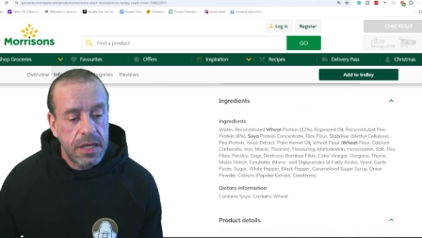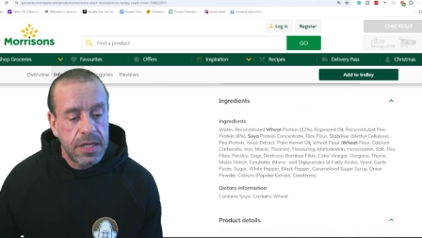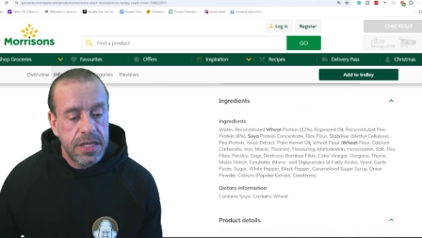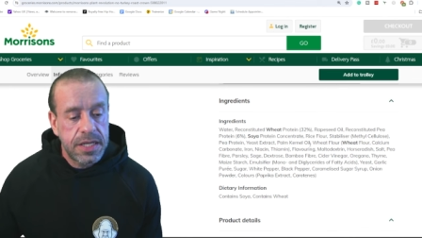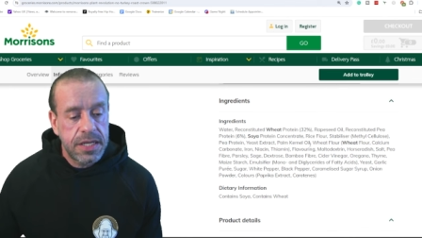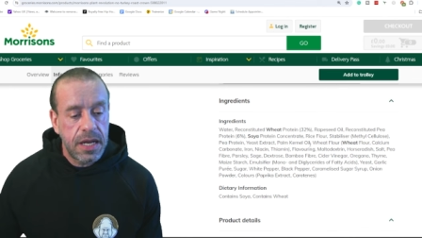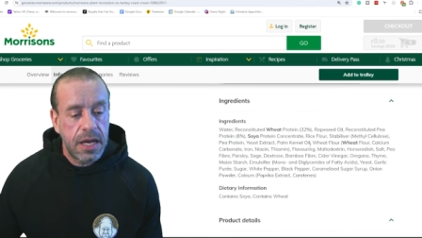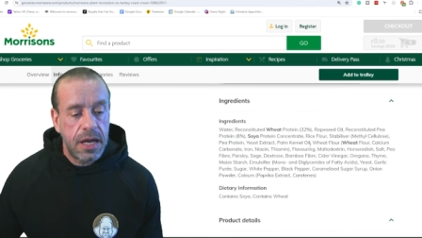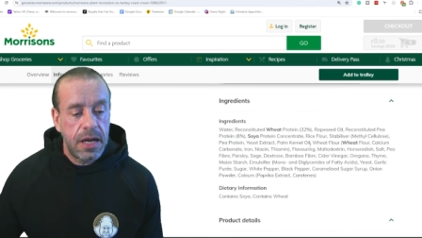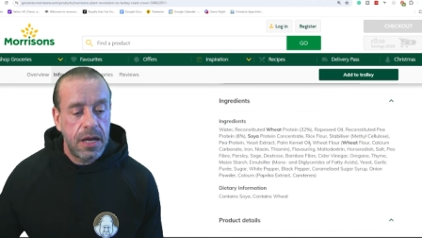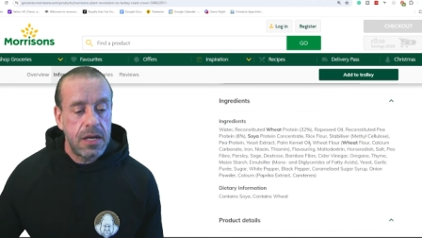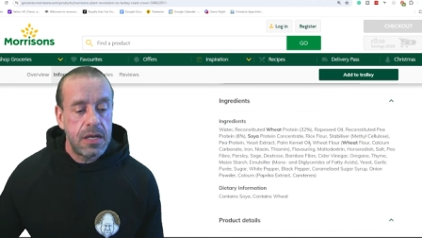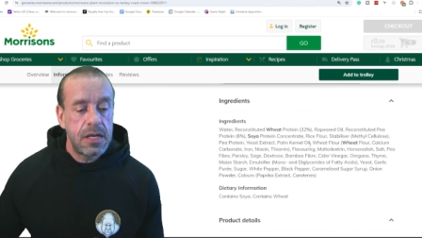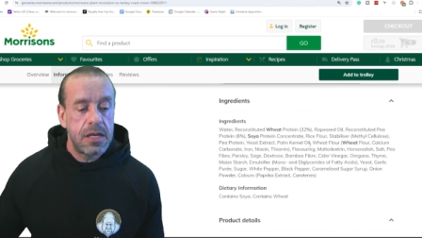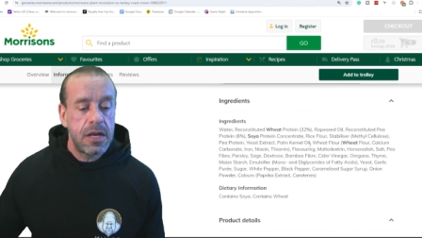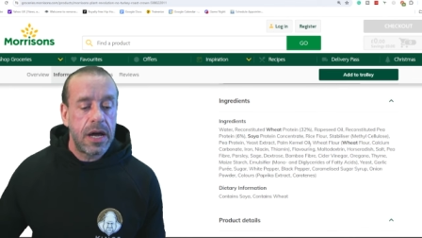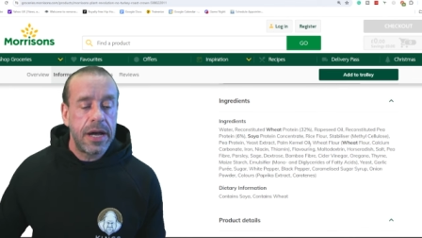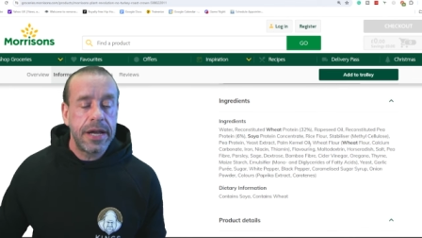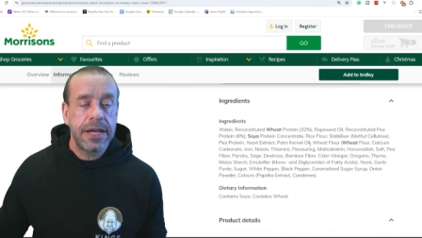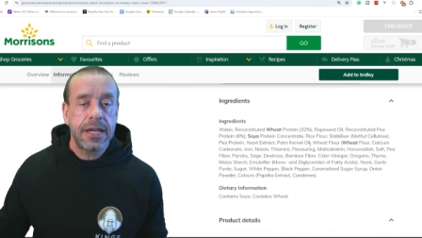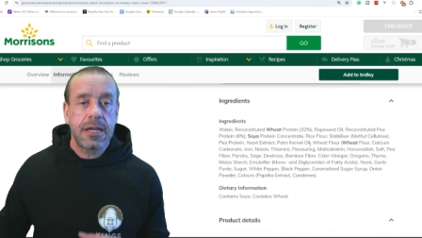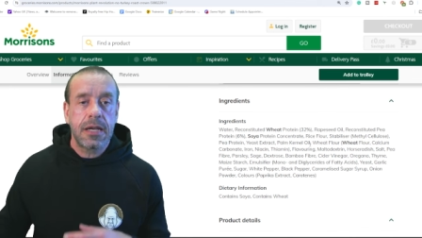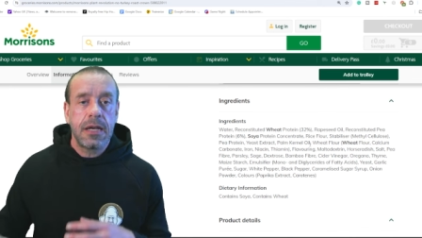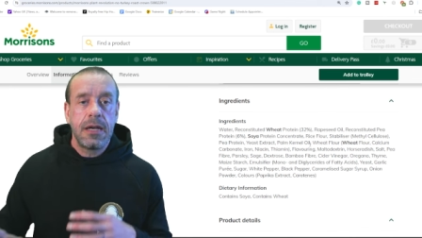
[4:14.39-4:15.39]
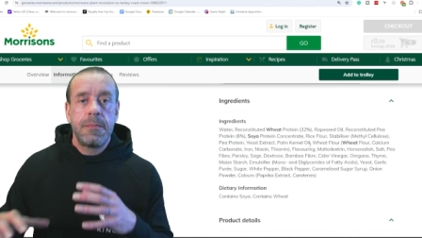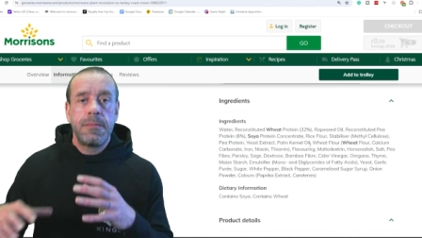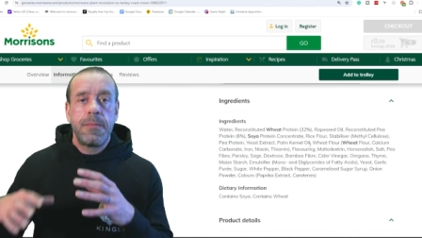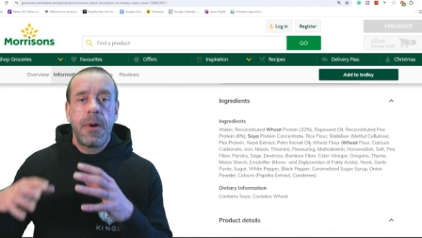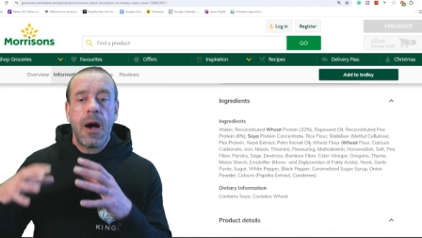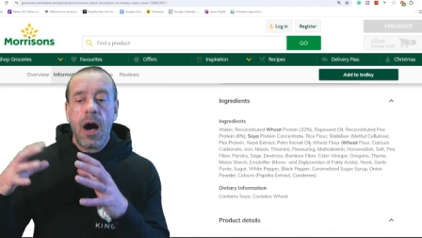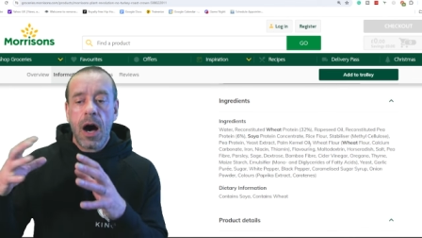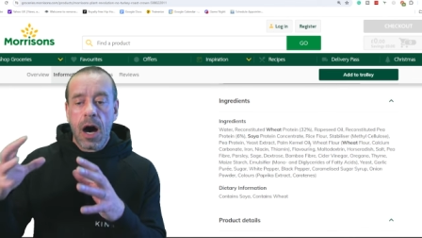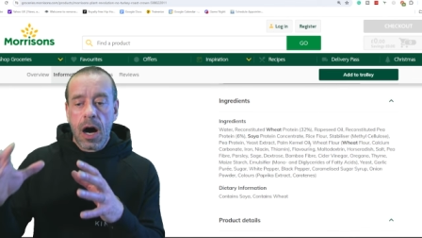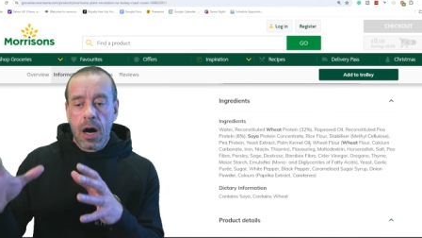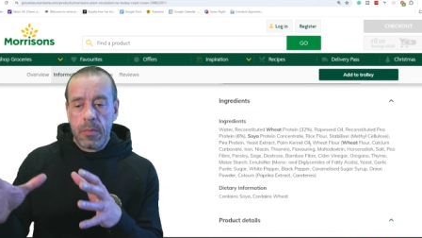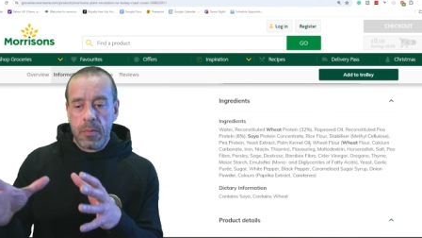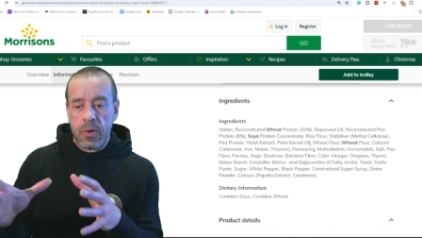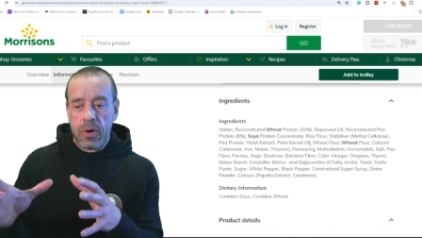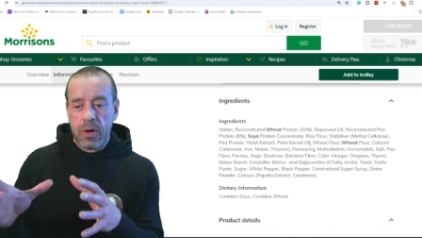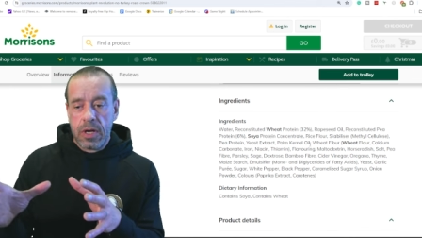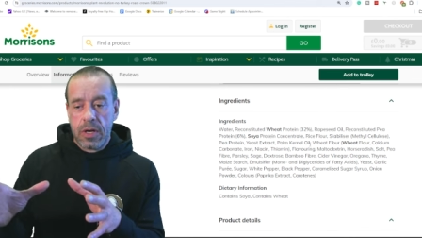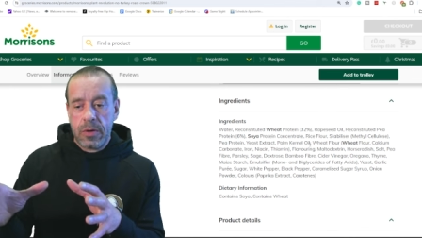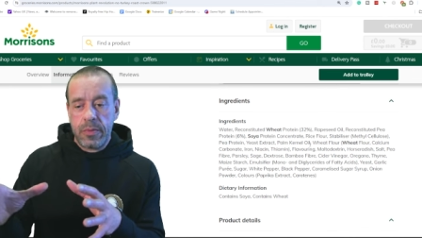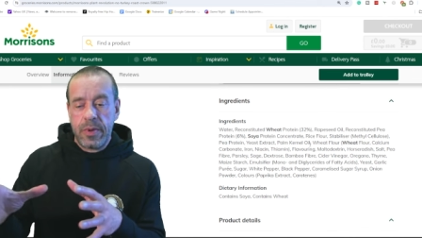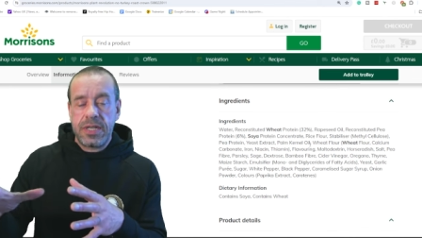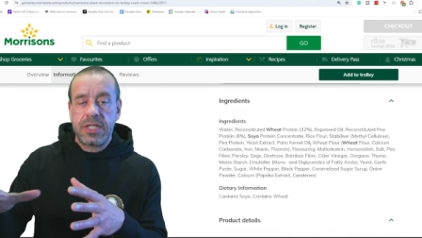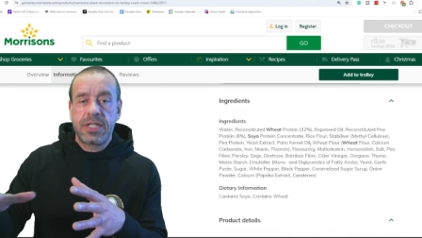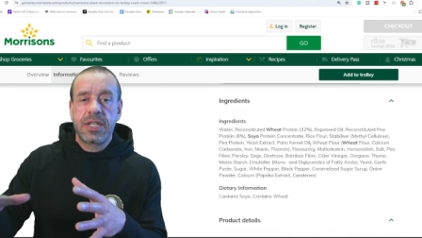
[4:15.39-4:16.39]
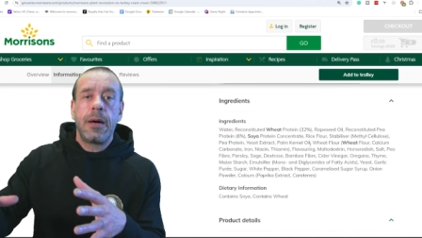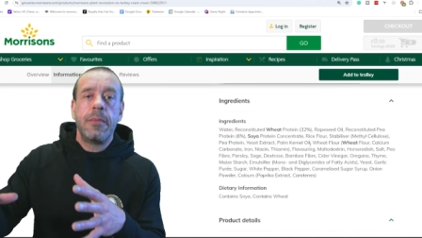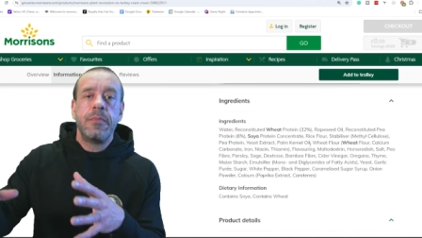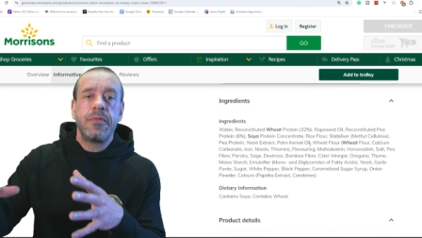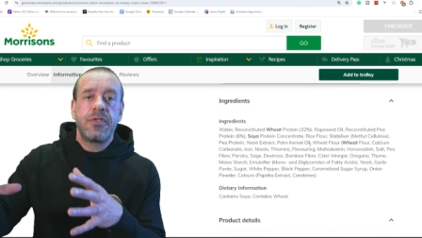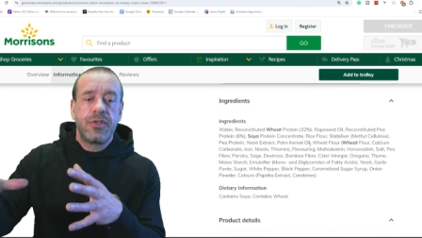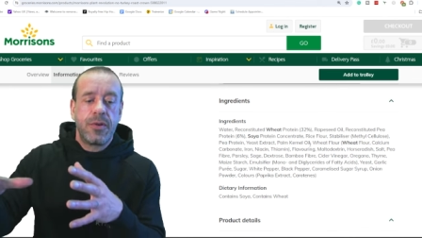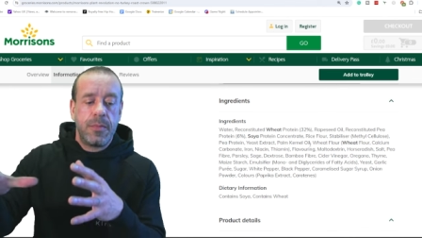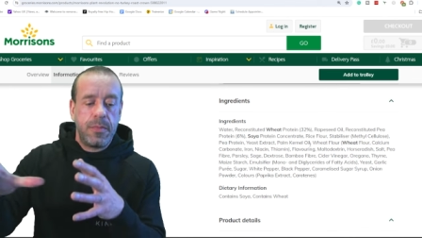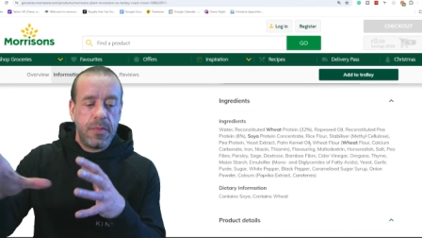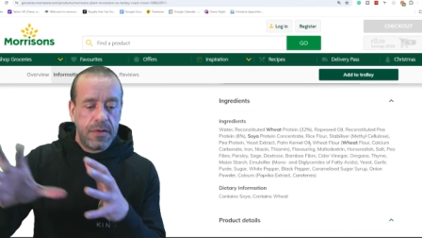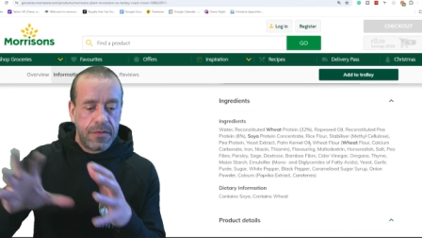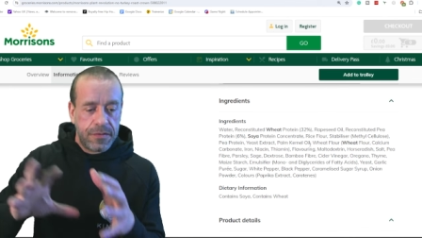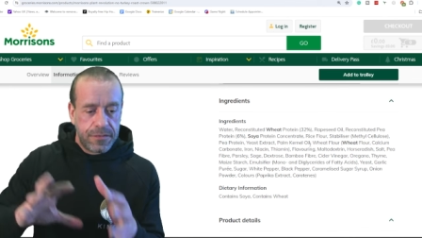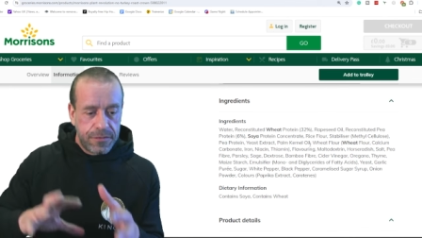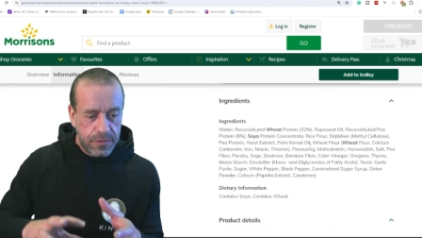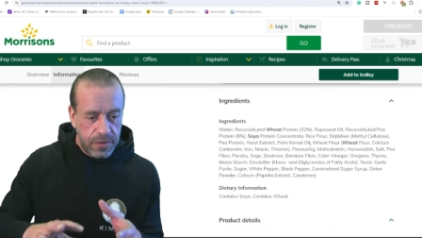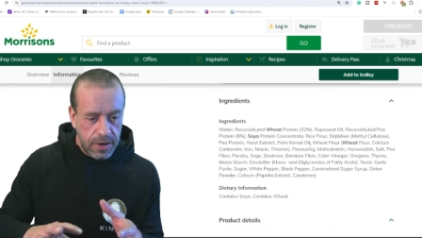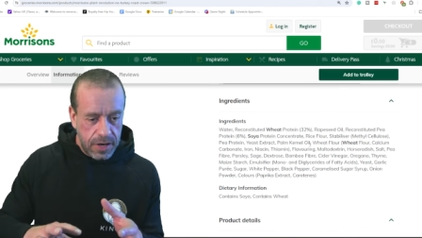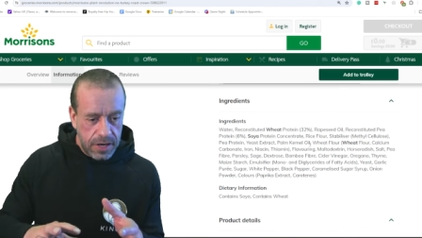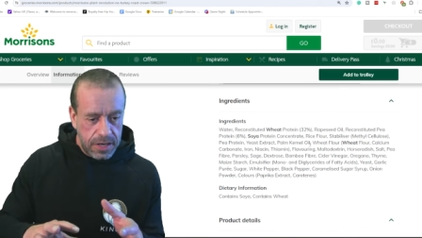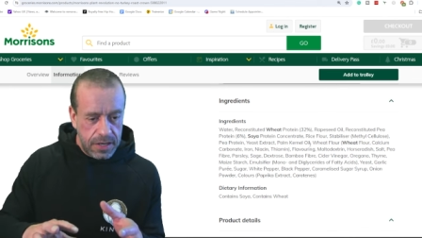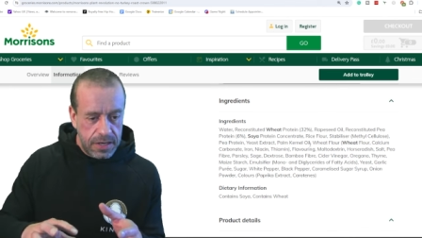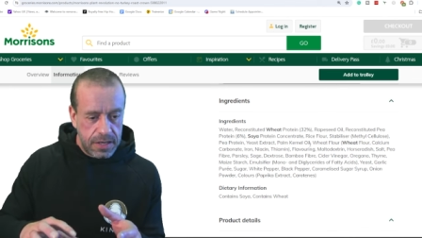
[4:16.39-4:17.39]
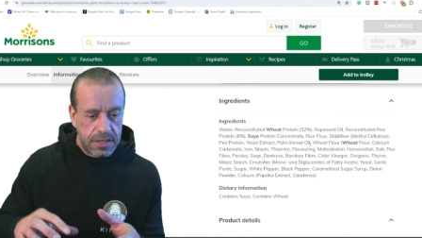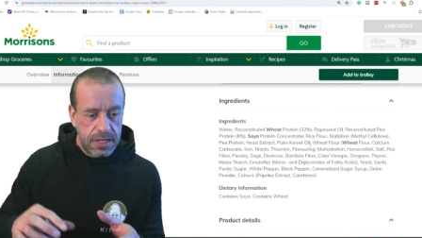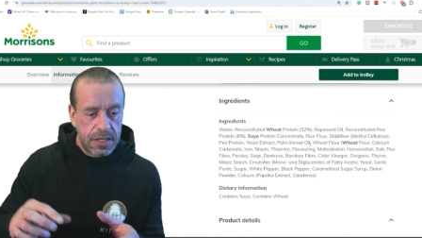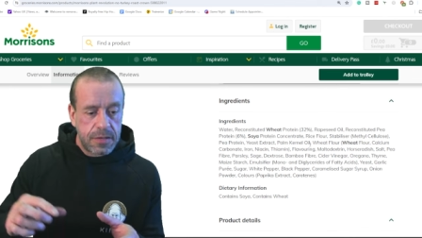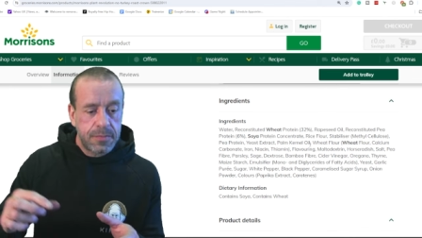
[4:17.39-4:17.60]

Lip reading: So like palm oil, which comes from the fruit,